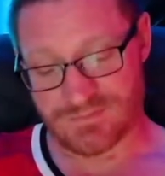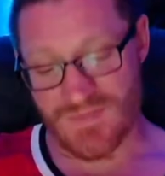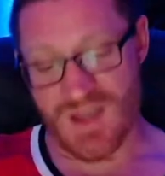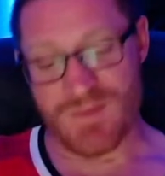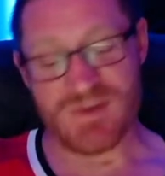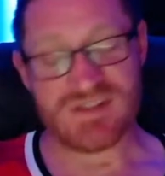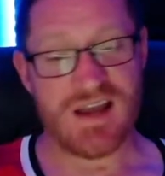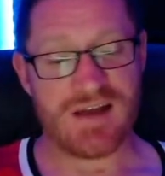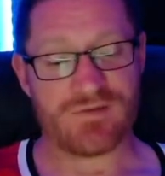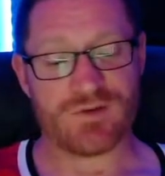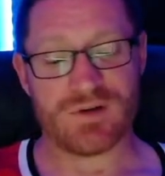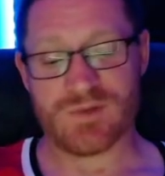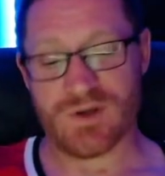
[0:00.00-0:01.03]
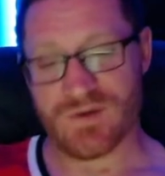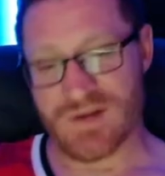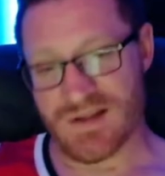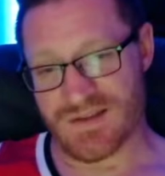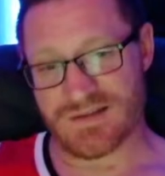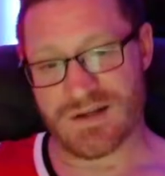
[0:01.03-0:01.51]
I'm excited for him, though.
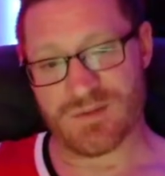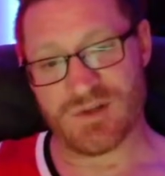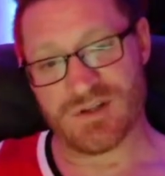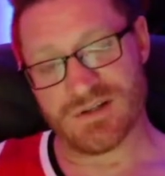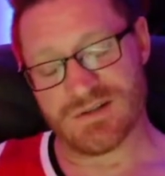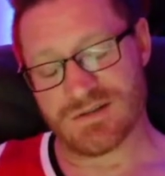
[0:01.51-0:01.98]
I think that'll be good.